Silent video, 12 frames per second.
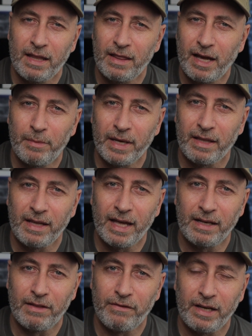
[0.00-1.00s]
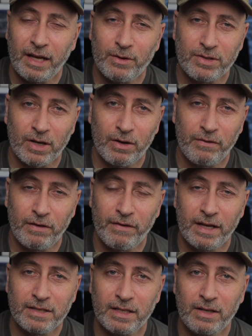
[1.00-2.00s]
they'll be at the end of the video, so if you
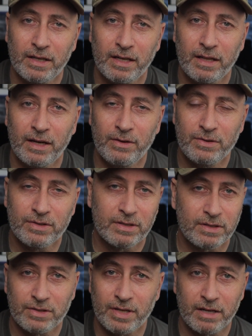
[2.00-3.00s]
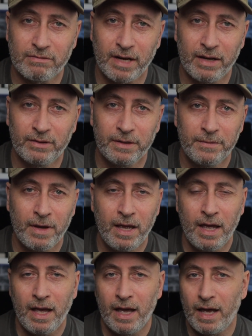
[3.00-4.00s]
fancy looking at those, stick around.
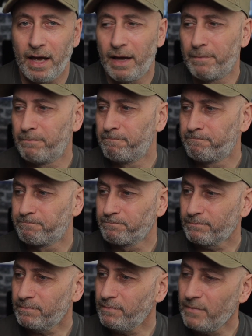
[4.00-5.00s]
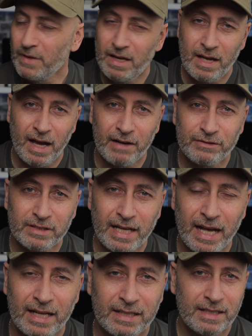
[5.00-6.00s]
Other than
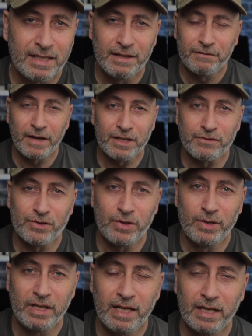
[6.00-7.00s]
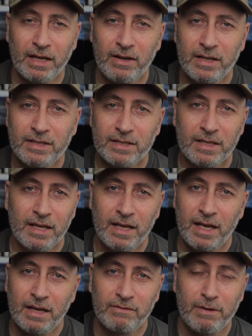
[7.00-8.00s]
that, thanks for tuning in, guys.
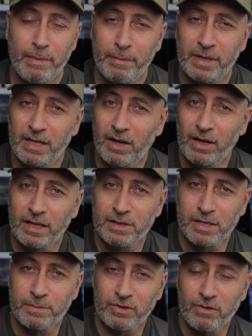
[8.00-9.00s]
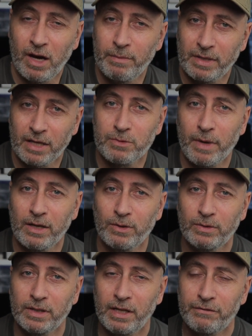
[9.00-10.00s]
Remember to like and subscribe, it does make
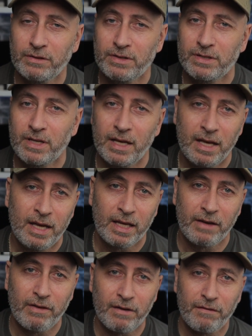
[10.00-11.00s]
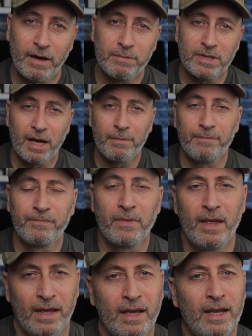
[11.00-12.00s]
all the difference. Give it a thumbs up,
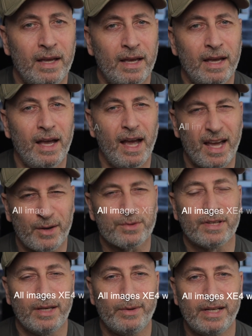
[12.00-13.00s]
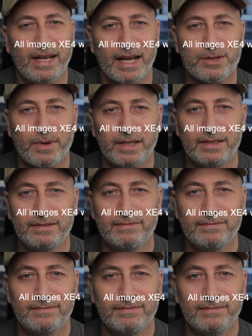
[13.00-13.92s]
and I'll see you in the next one.